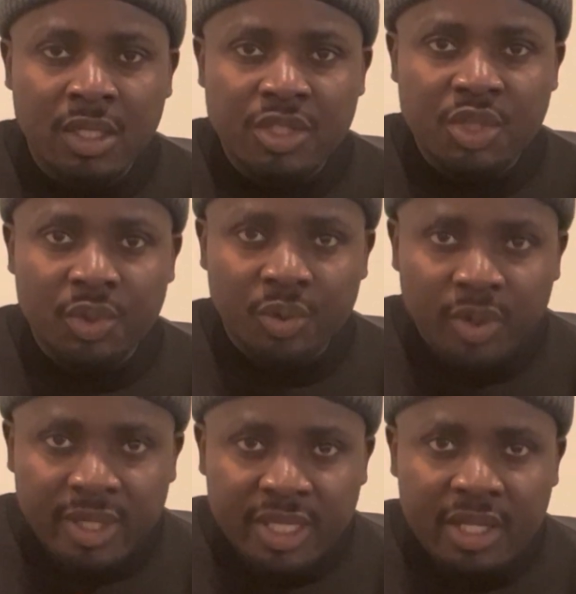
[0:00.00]
to
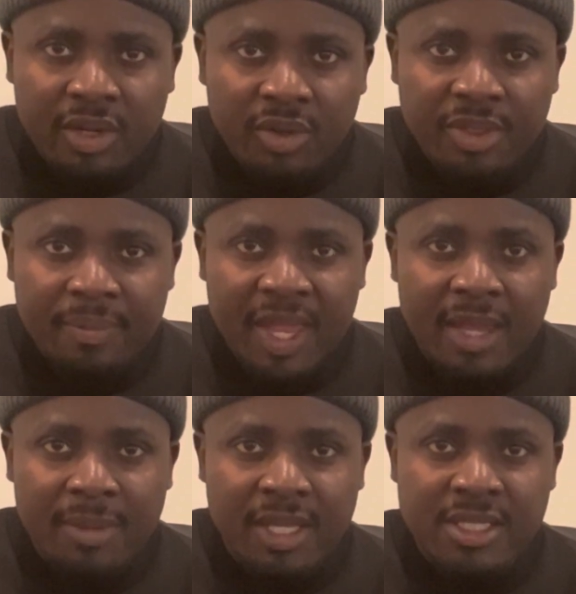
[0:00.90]
kill the
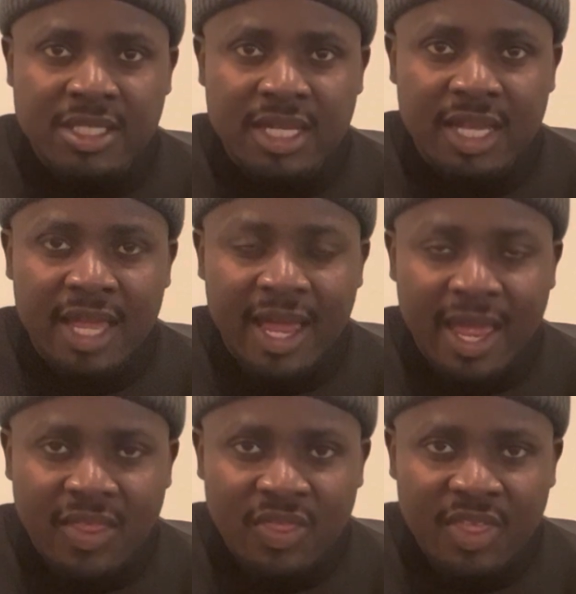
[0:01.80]
babies,
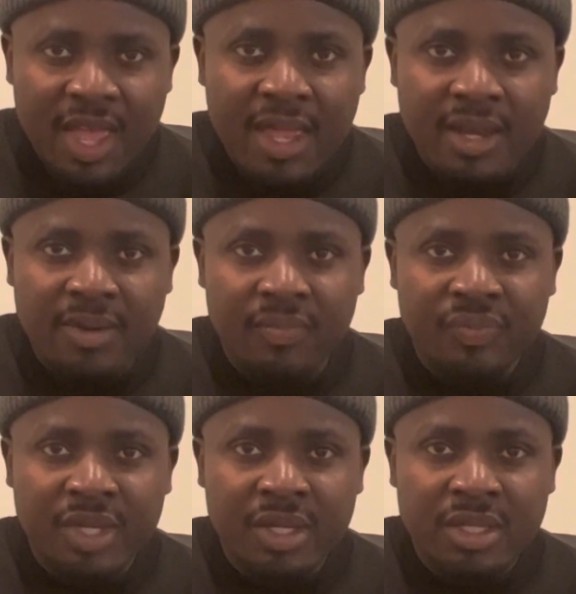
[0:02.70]
and then
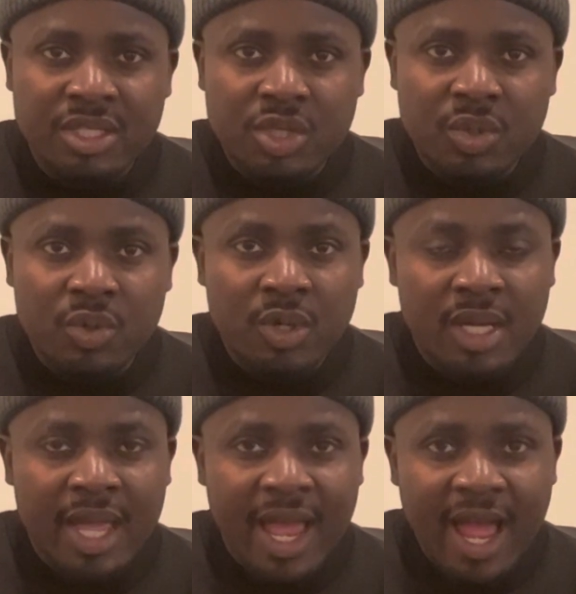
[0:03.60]
to
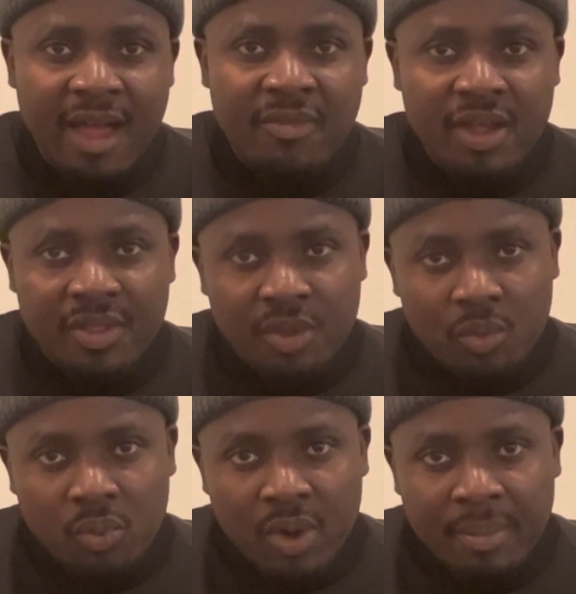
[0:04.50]
have the
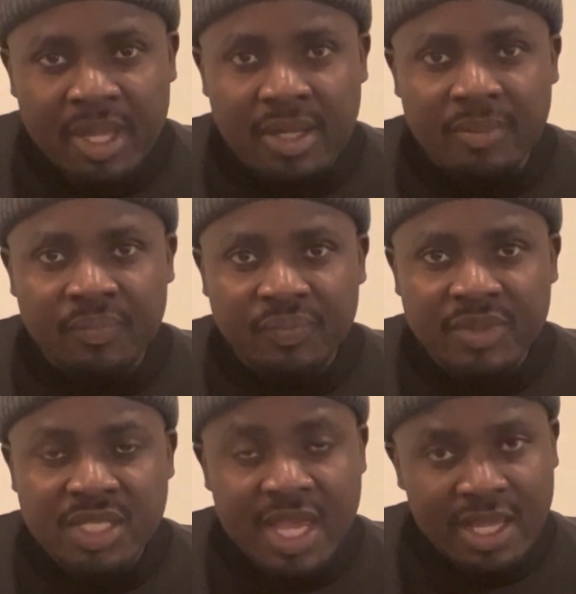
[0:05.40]
women
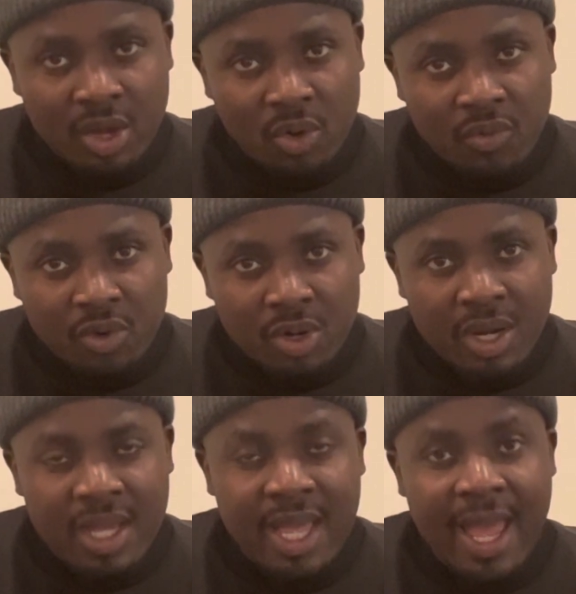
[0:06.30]
take over
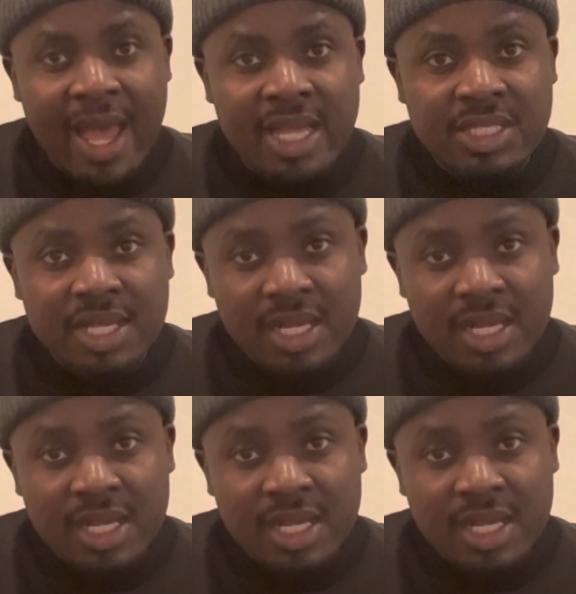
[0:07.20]
as